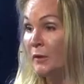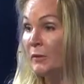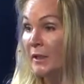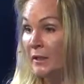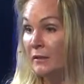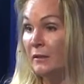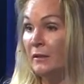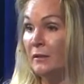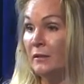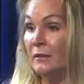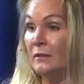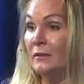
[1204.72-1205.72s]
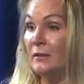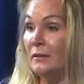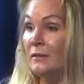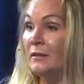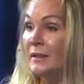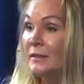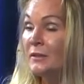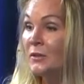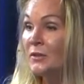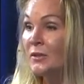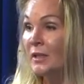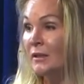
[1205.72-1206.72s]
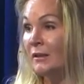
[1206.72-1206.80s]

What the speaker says: in the details,